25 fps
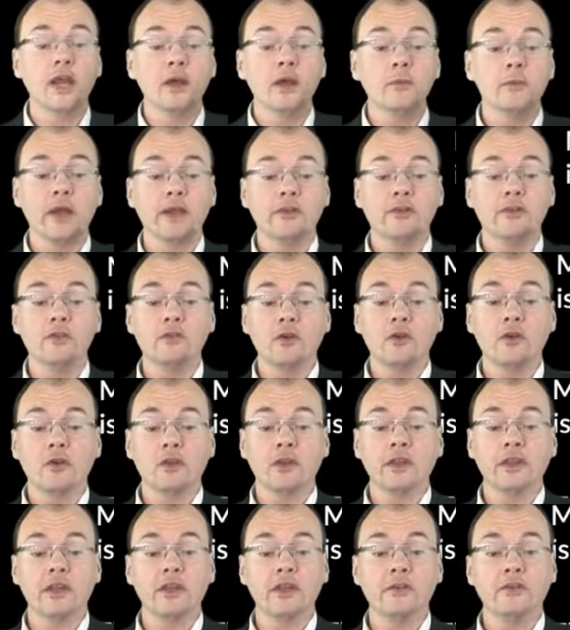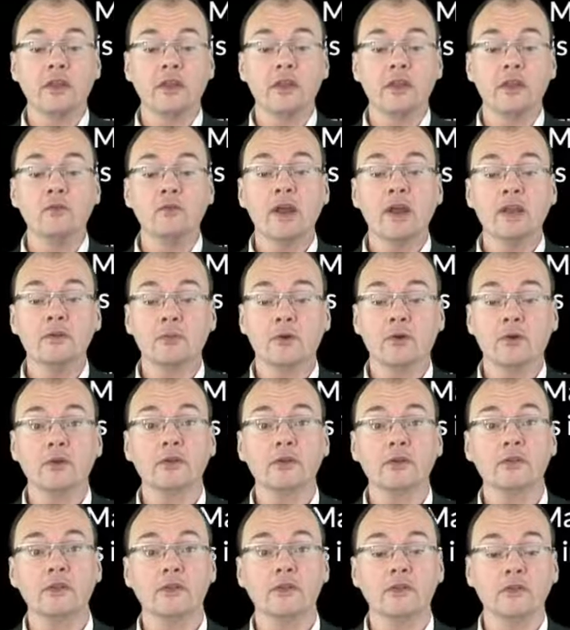Maxi's chocolate is in the red
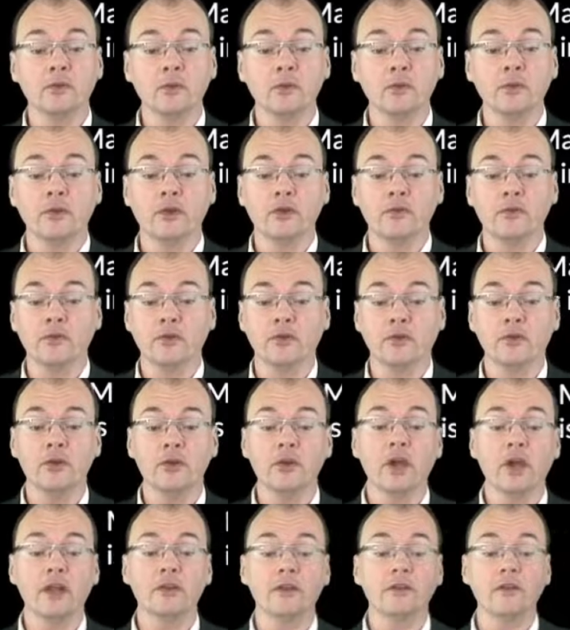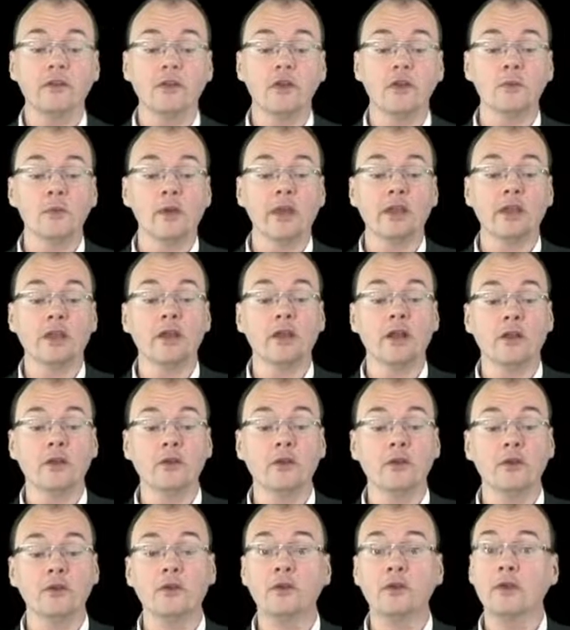box. This is also true. And so you might
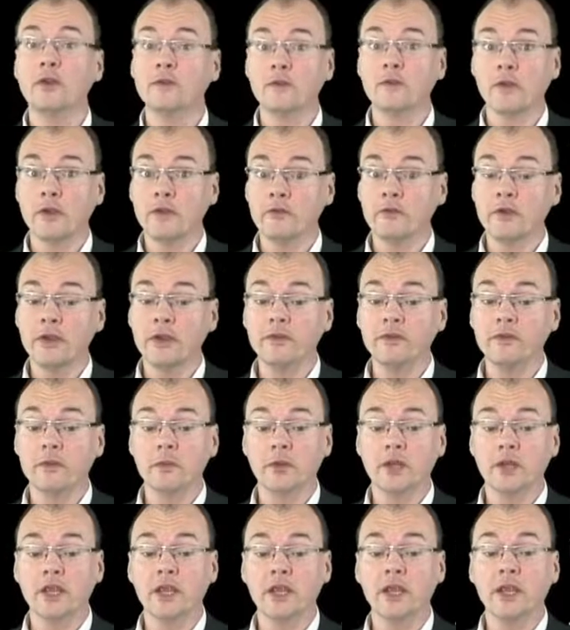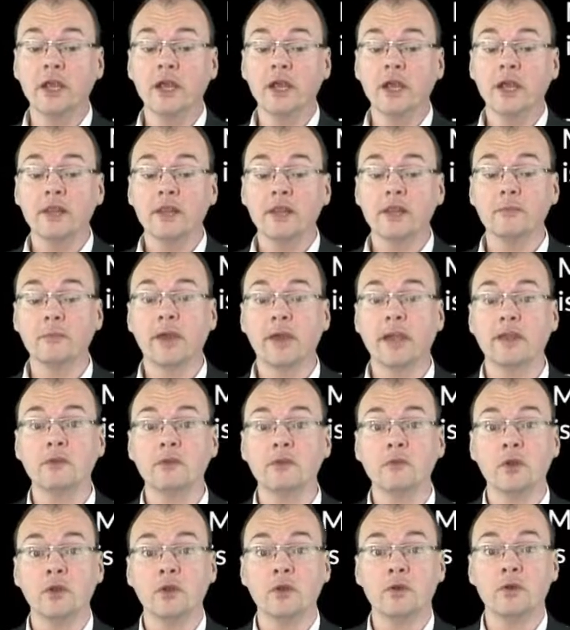conclude very reasonably that Maxi
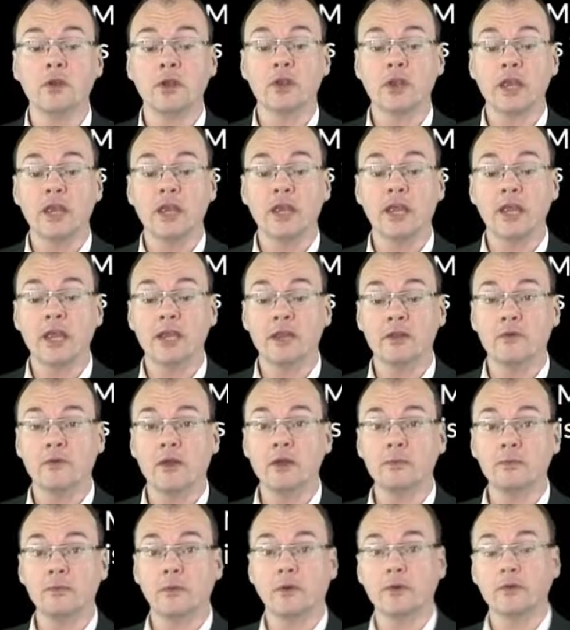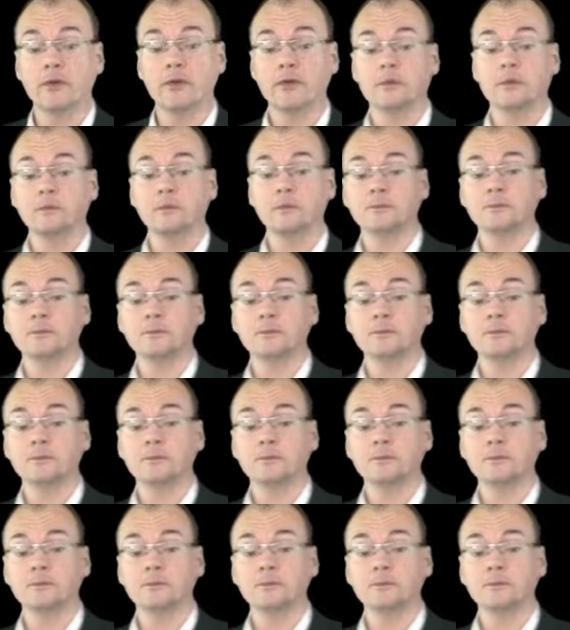will look in the red box.